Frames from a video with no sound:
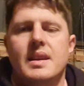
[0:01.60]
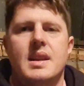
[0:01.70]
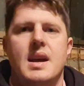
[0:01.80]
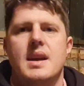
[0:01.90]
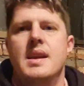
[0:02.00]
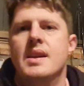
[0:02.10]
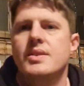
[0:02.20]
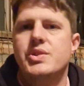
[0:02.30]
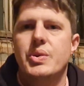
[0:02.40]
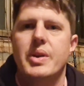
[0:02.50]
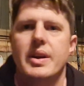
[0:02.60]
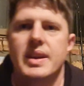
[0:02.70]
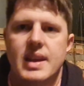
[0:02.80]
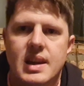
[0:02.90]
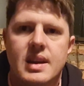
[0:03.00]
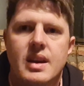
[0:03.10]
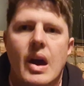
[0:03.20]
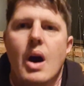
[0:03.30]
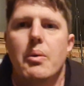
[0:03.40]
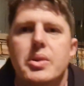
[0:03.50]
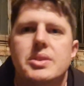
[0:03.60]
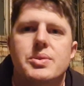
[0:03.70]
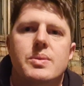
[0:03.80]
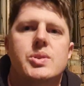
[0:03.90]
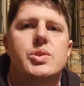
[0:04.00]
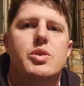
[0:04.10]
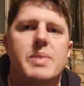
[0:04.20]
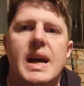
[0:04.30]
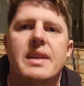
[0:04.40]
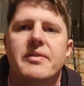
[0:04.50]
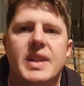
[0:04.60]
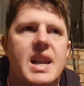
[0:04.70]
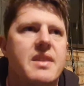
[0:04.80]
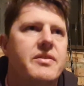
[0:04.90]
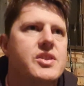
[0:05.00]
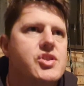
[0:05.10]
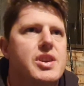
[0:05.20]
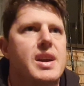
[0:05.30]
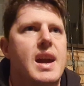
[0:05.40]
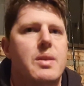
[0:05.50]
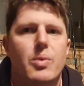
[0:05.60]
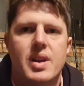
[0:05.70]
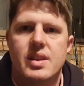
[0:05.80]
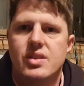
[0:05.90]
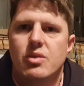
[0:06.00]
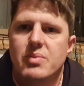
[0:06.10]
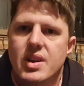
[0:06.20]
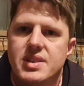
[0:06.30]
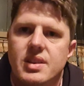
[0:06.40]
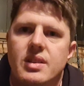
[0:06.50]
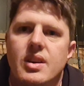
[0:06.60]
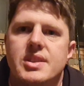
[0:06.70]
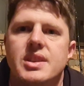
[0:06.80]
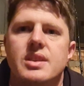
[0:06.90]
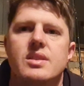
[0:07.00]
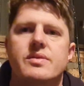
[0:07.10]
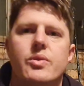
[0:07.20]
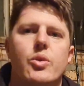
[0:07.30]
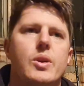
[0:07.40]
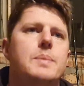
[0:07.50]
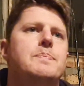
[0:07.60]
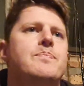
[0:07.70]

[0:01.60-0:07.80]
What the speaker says: G'day, Shaun here. I want to talk to you about flathead fishing and one of the combos I like to use for it.